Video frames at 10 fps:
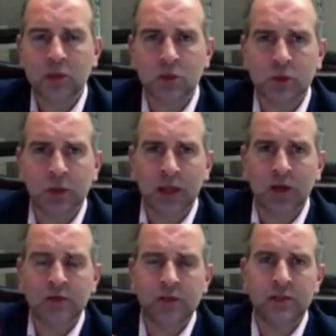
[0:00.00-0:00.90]
So as we get
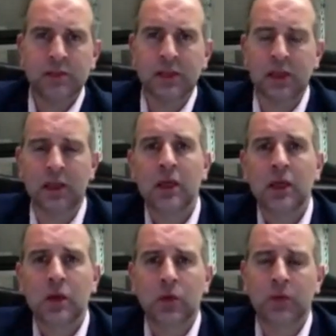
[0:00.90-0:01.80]
closer to the skin,
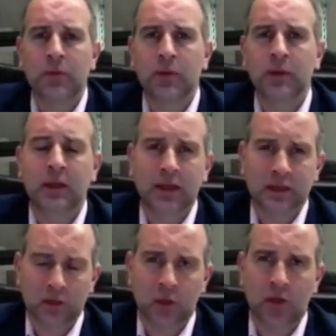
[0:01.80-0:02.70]
we put the
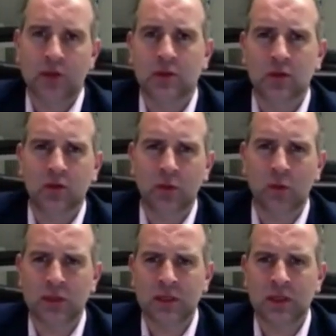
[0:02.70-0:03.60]
quicker dissolving
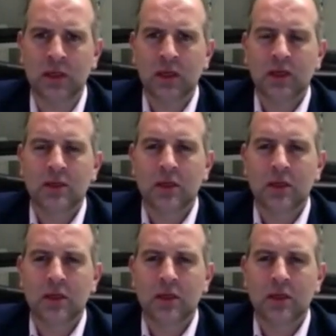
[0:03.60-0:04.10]
ones in.